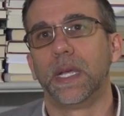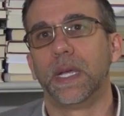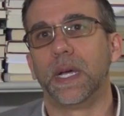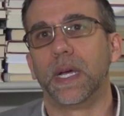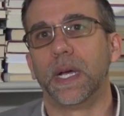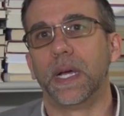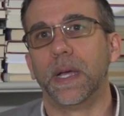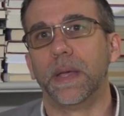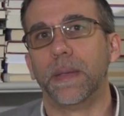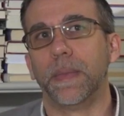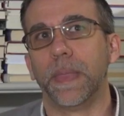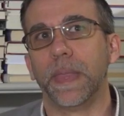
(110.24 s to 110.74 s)

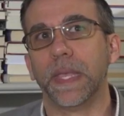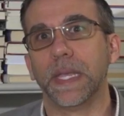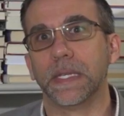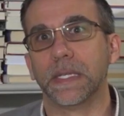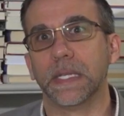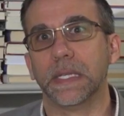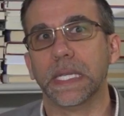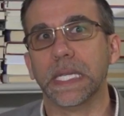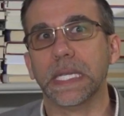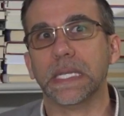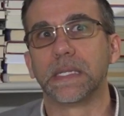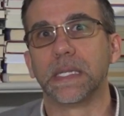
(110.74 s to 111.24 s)
uh, these
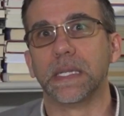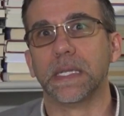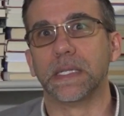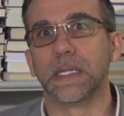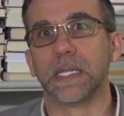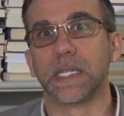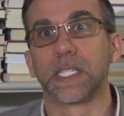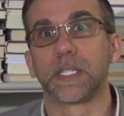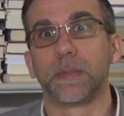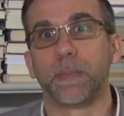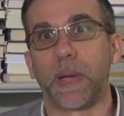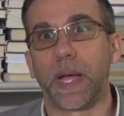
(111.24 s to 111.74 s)
leases
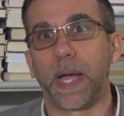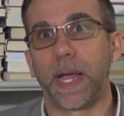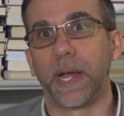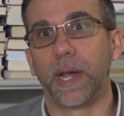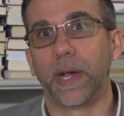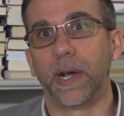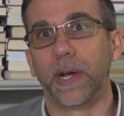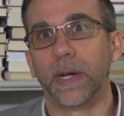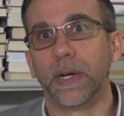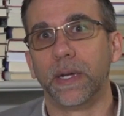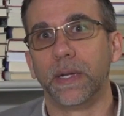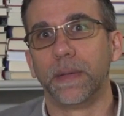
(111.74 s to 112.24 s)

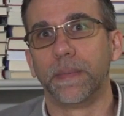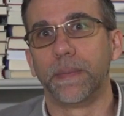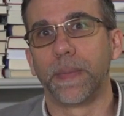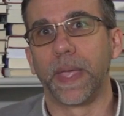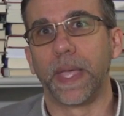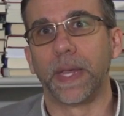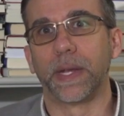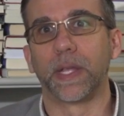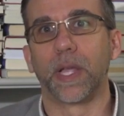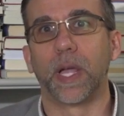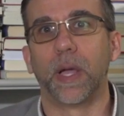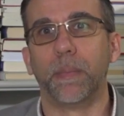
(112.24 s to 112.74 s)
expire,
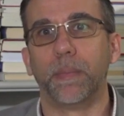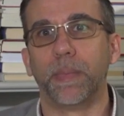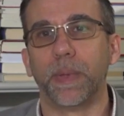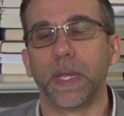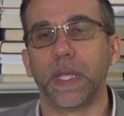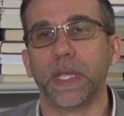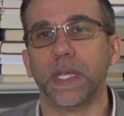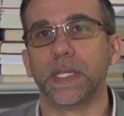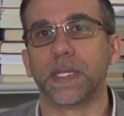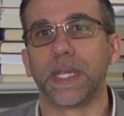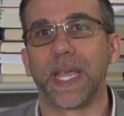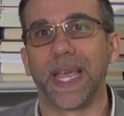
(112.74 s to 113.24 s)
and
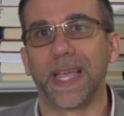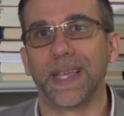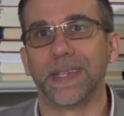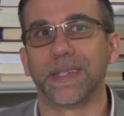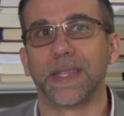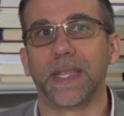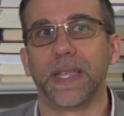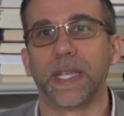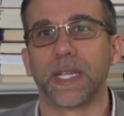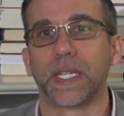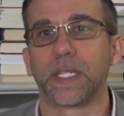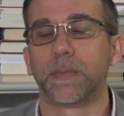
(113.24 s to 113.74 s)
companies, as
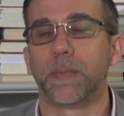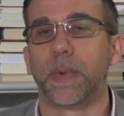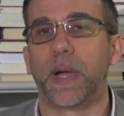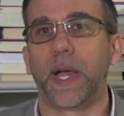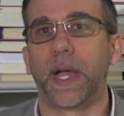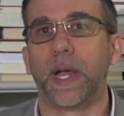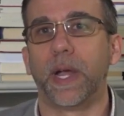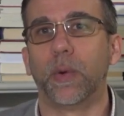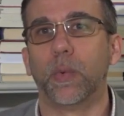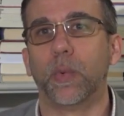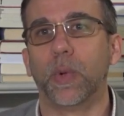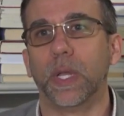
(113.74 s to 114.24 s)
they
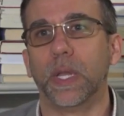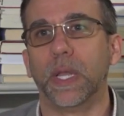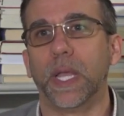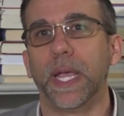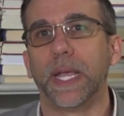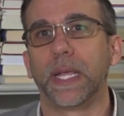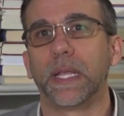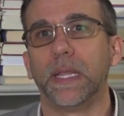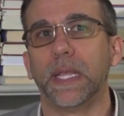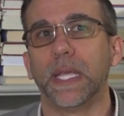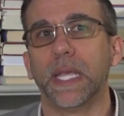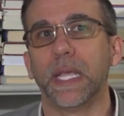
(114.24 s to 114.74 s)
expire, will
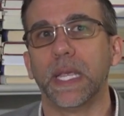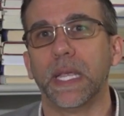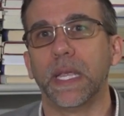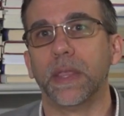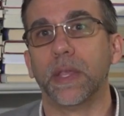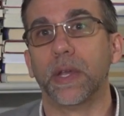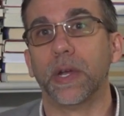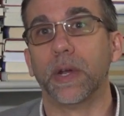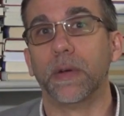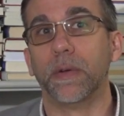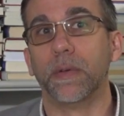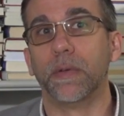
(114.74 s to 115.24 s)
likely
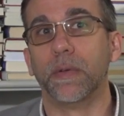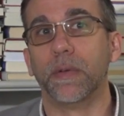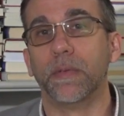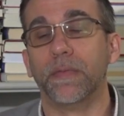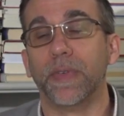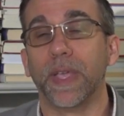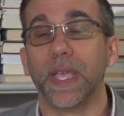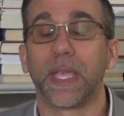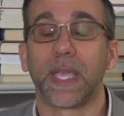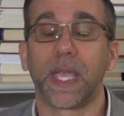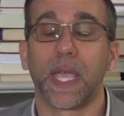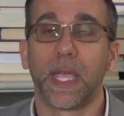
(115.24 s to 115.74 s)
either
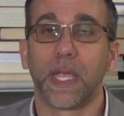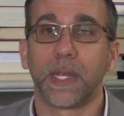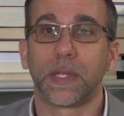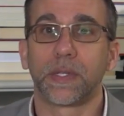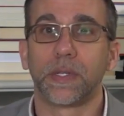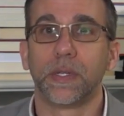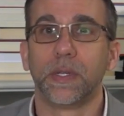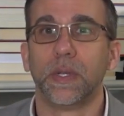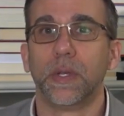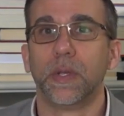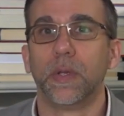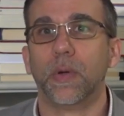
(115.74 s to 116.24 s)

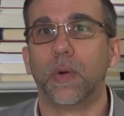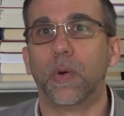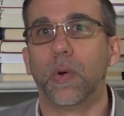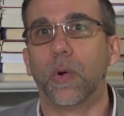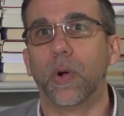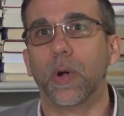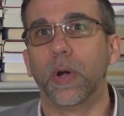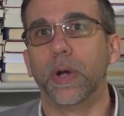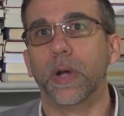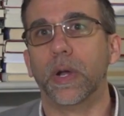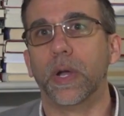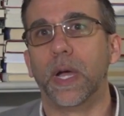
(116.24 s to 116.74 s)
vacate
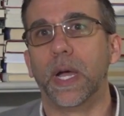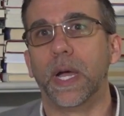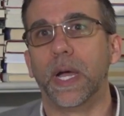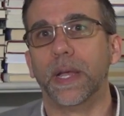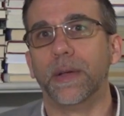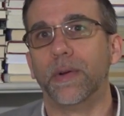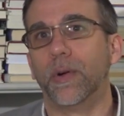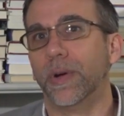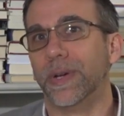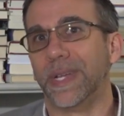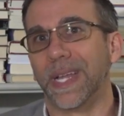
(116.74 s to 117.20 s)
or, uh, or